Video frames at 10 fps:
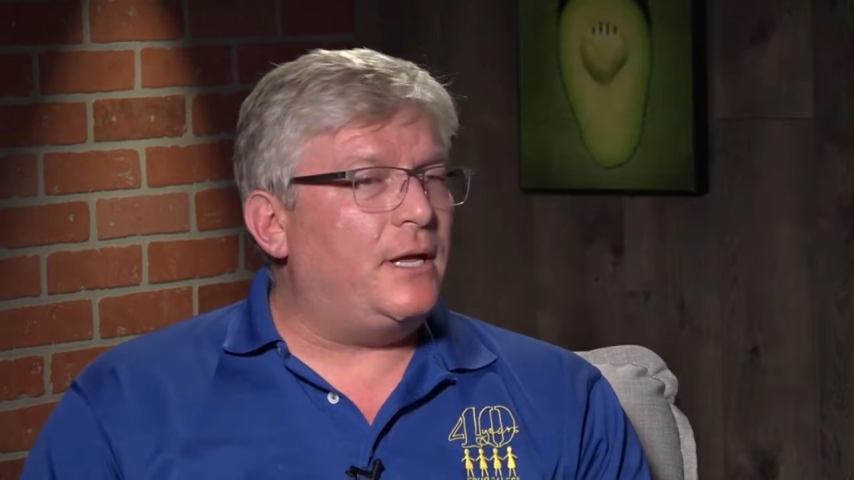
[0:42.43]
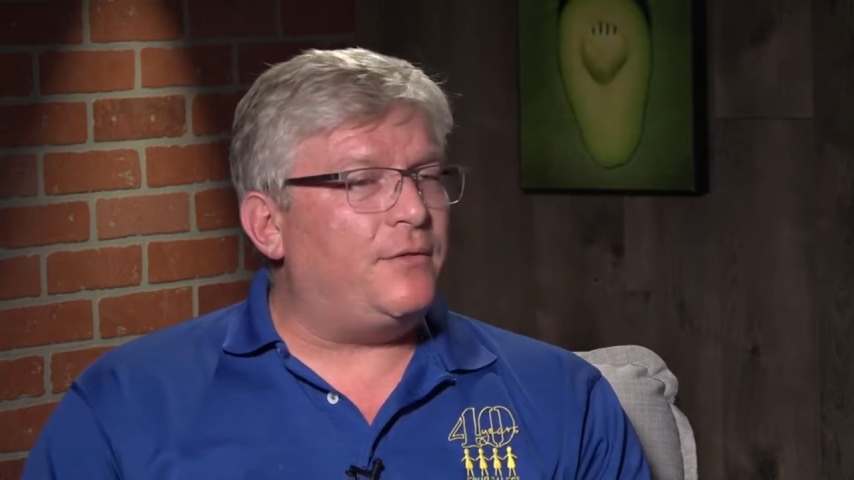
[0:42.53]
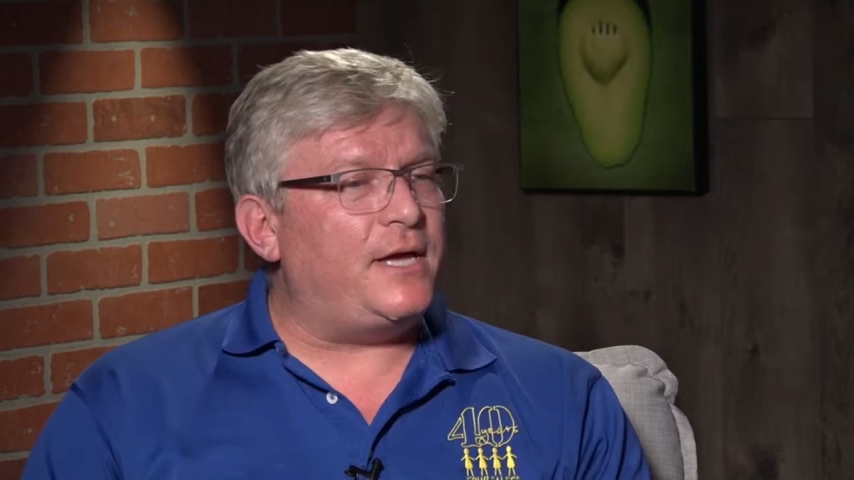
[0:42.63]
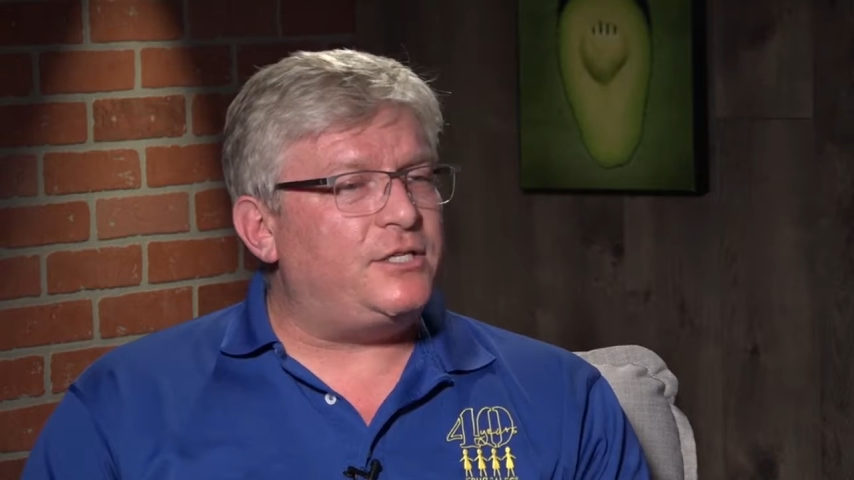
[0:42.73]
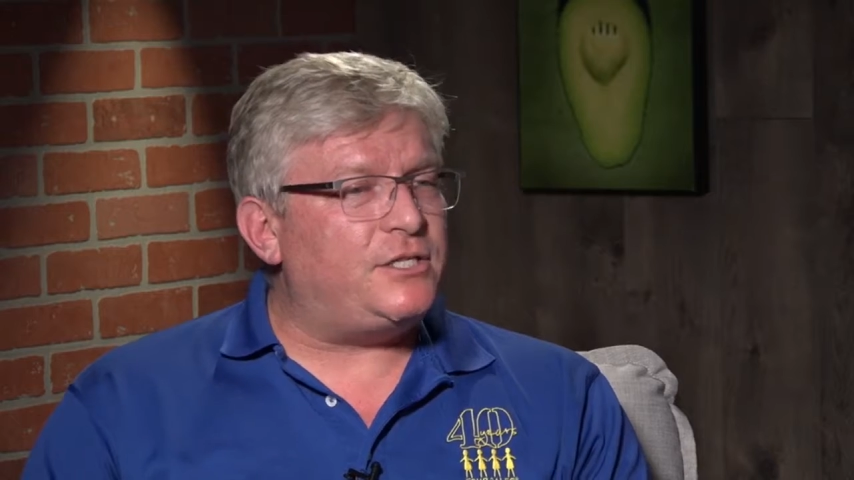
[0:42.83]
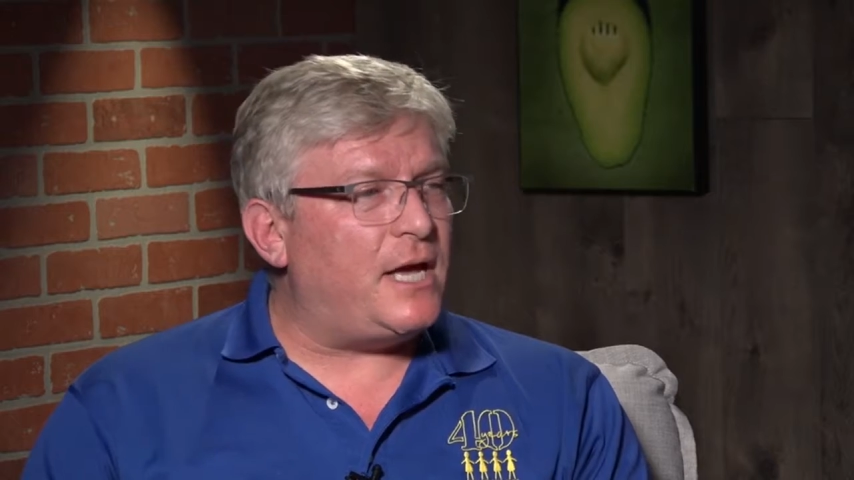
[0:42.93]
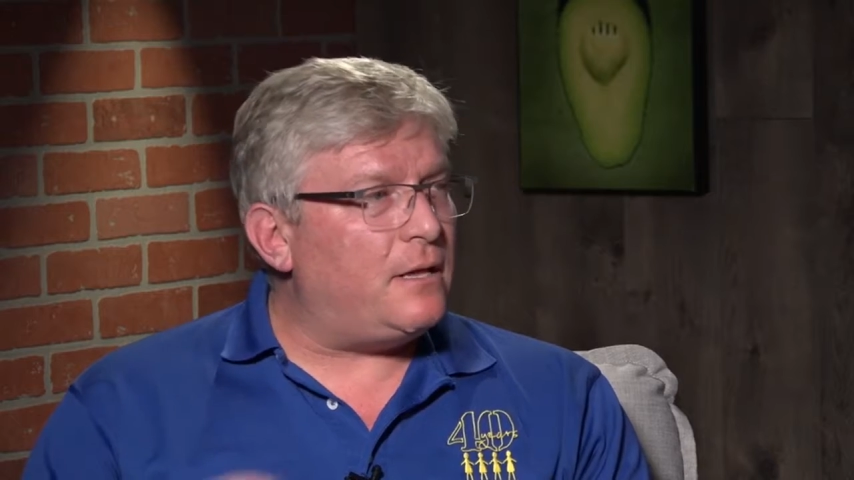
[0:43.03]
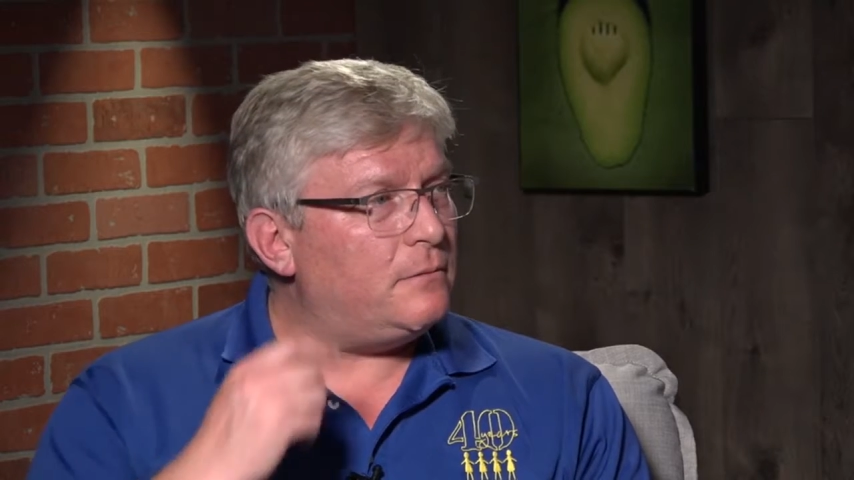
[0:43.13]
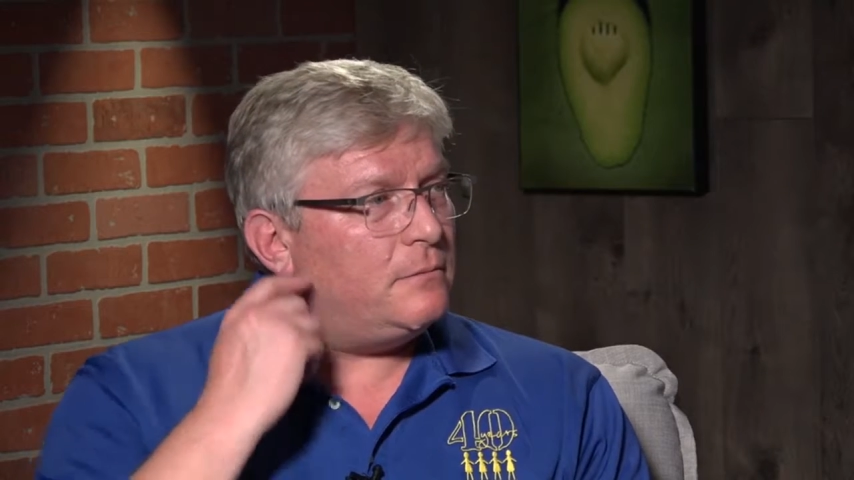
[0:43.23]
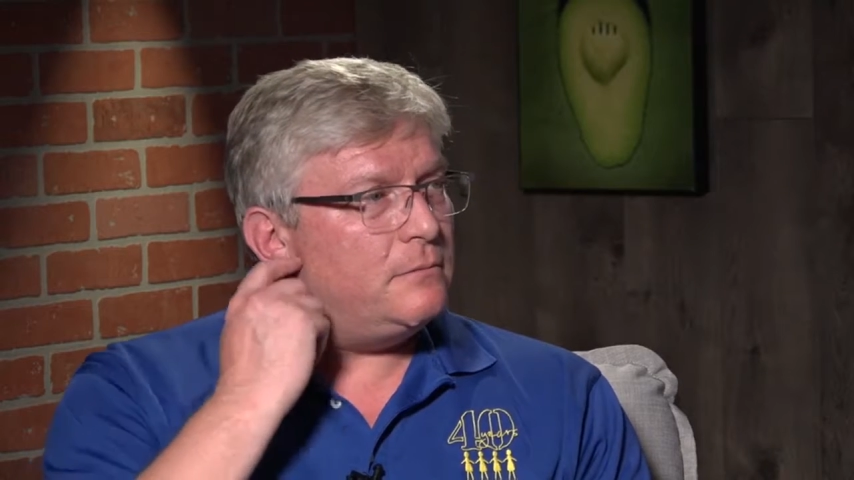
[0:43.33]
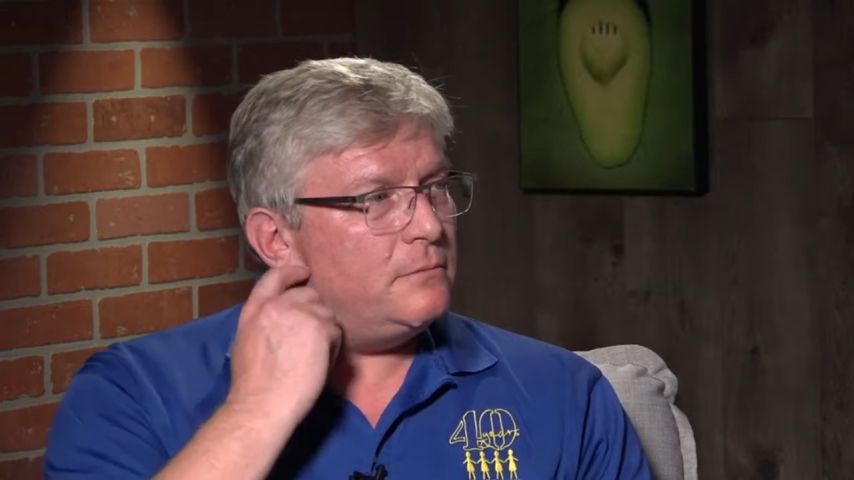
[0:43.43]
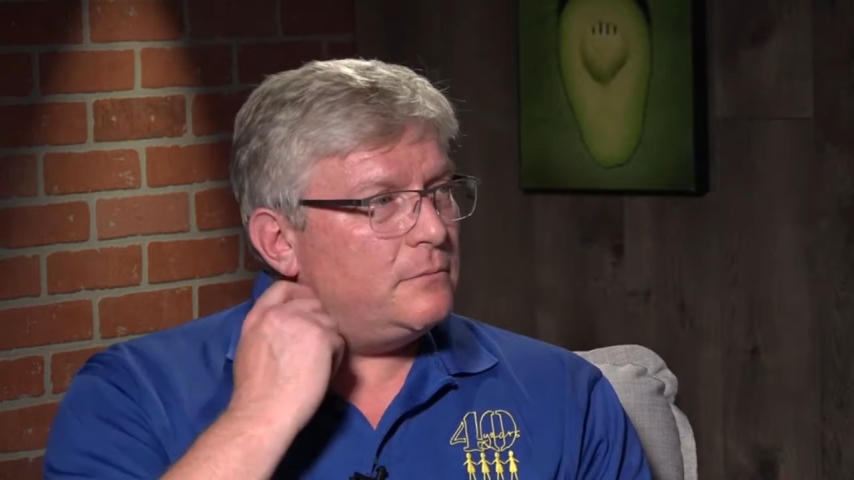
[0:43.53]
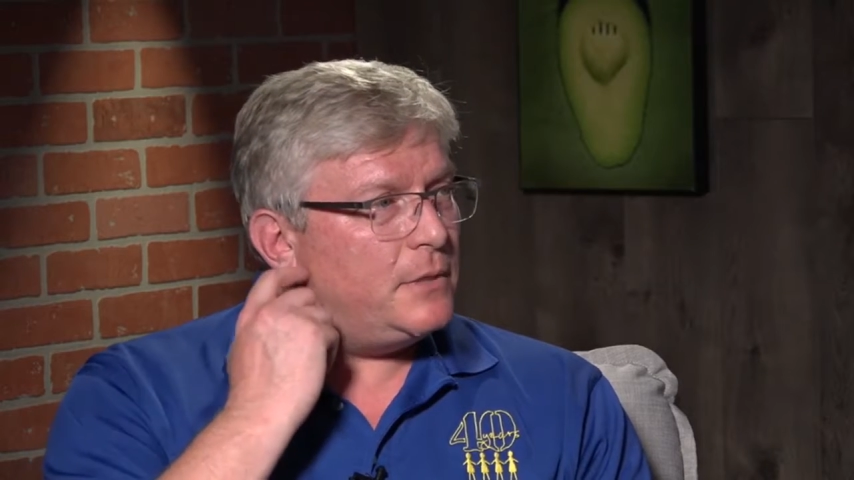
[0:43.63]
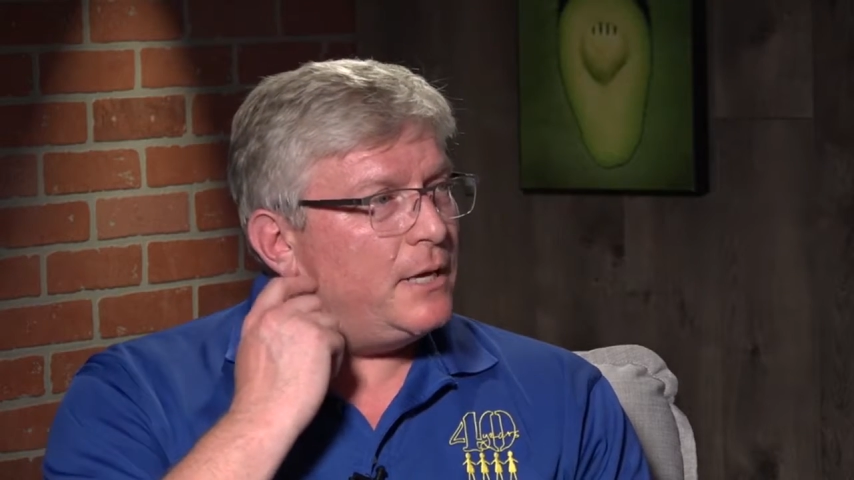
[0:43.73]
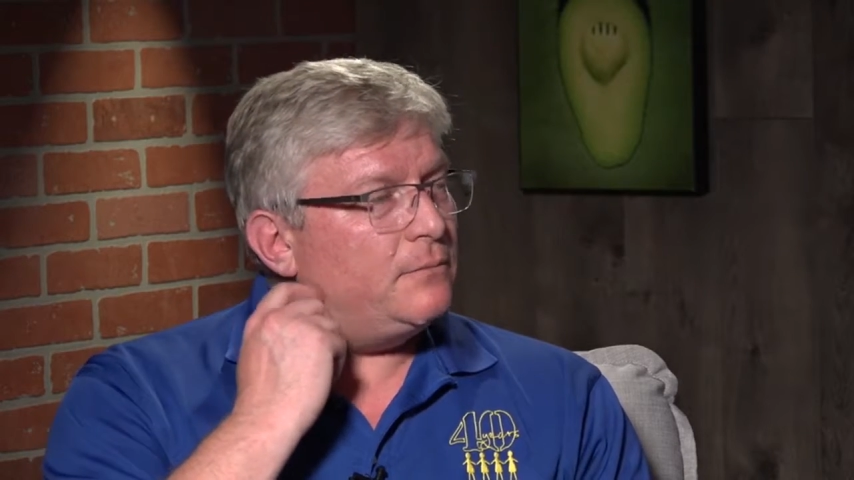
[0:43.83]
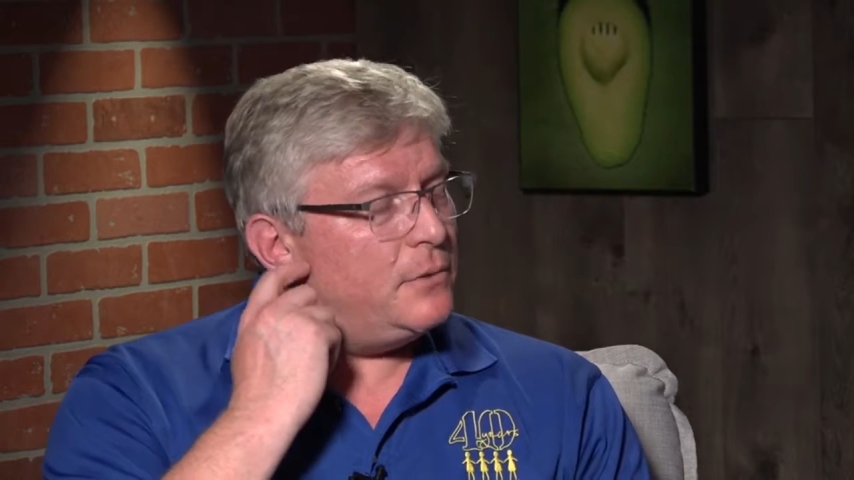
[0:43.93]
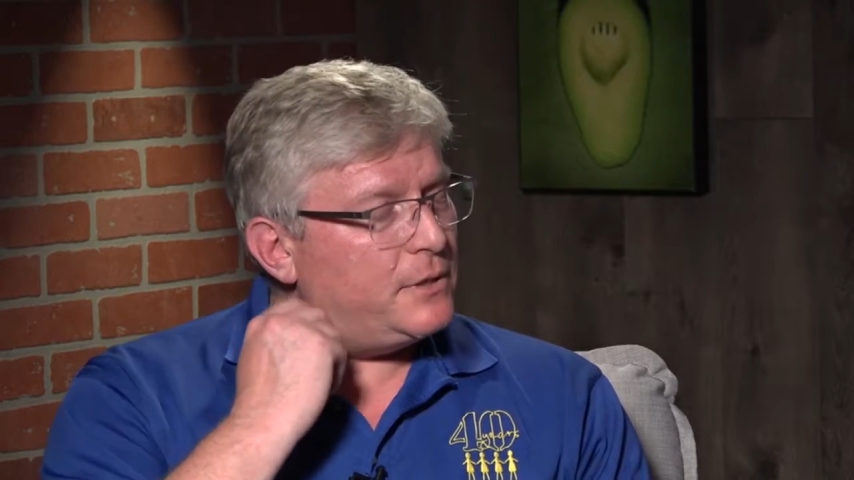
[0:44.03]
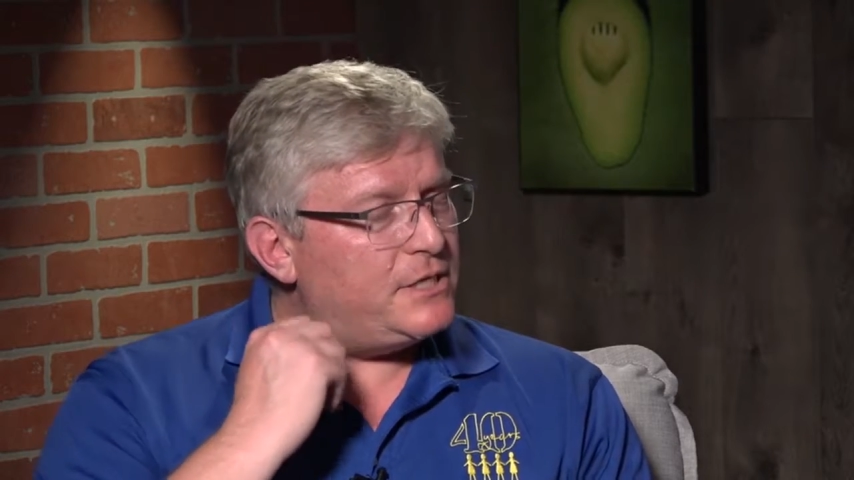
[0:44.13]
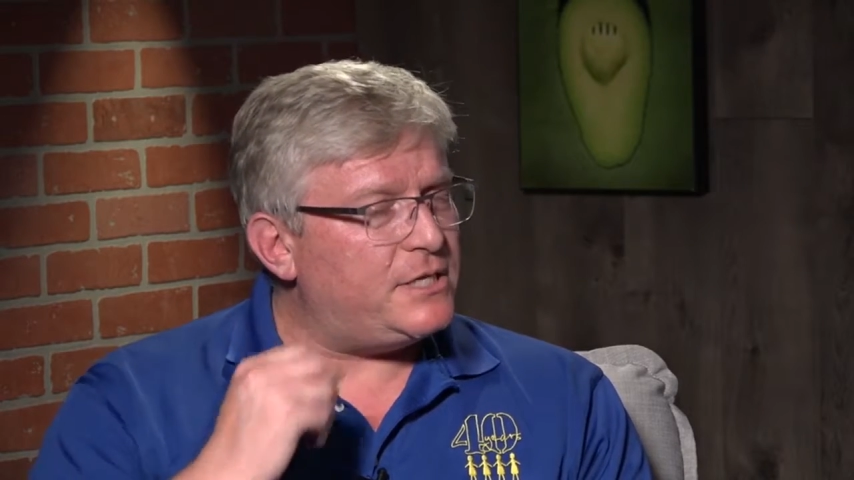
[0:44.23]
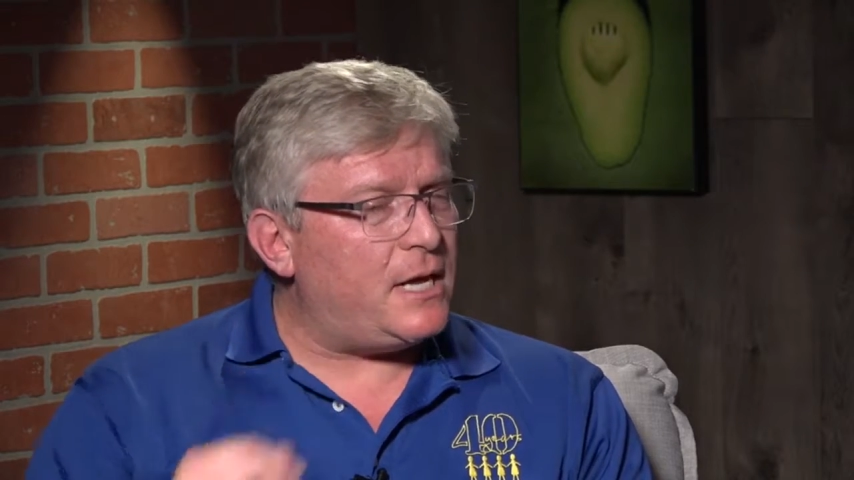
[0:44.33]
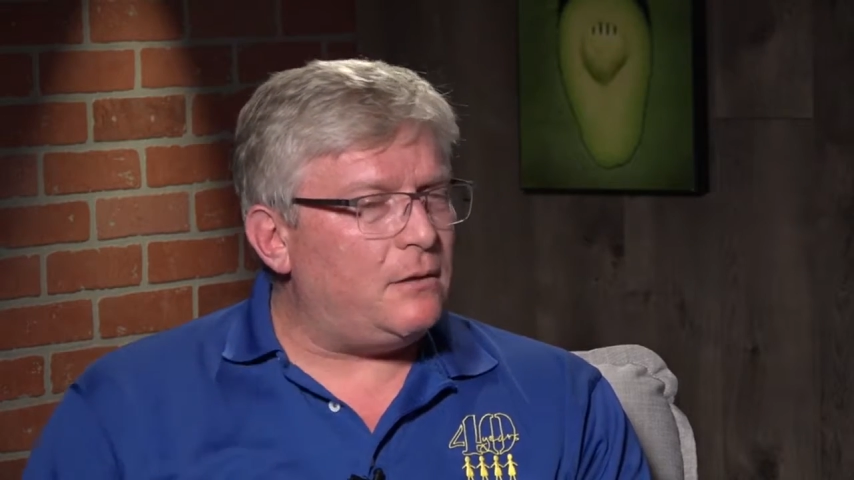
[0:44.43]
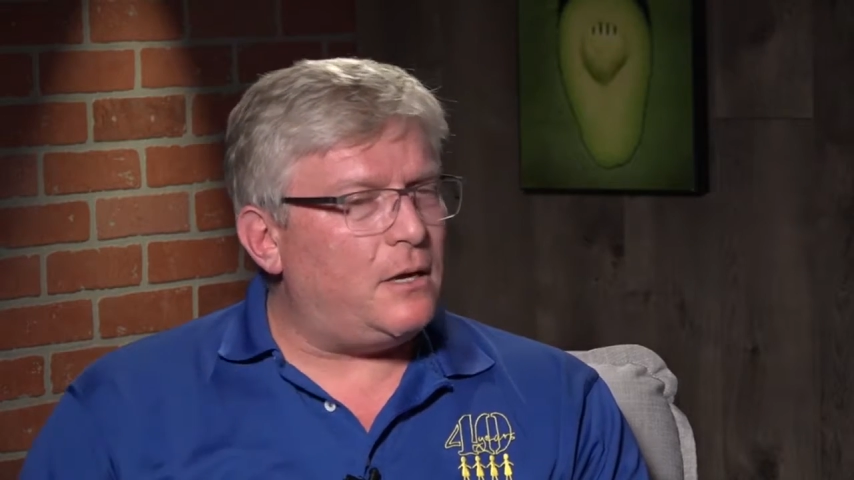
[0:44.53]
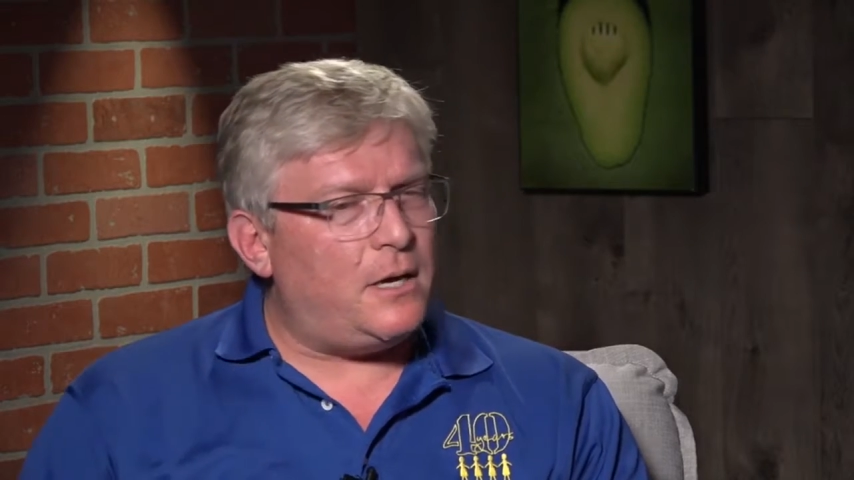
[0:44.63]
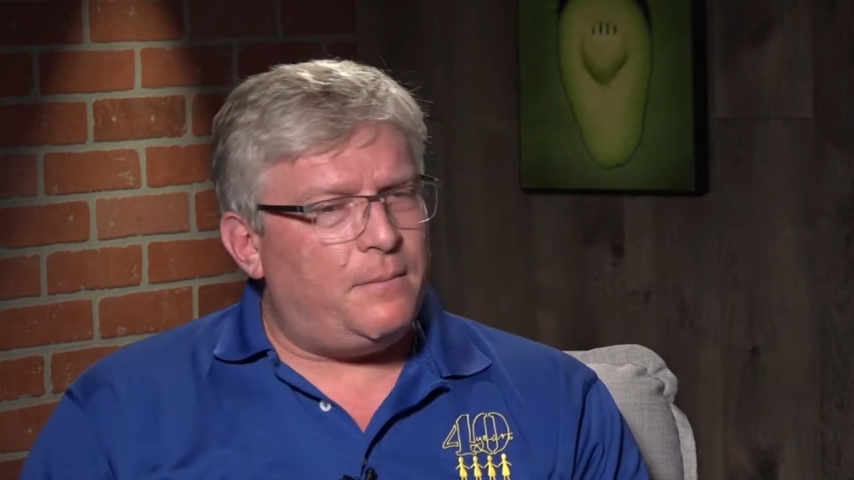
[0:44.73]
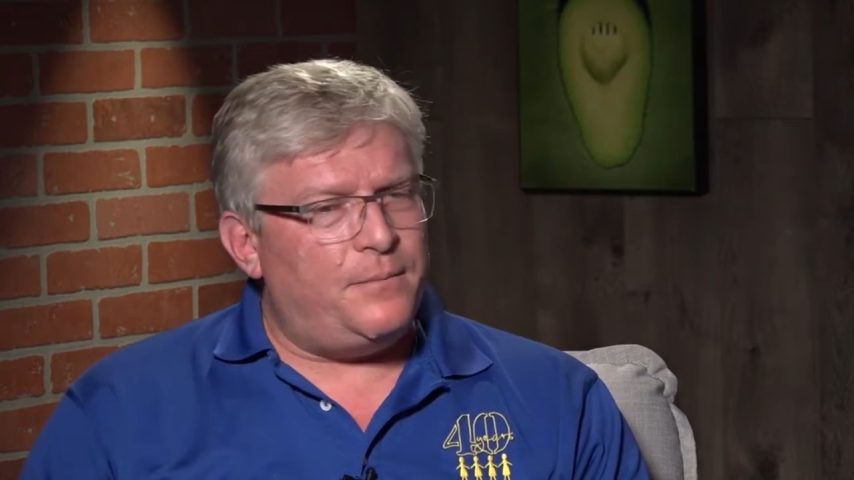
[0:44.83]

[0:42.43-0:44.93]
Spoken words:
Now they sell some of those.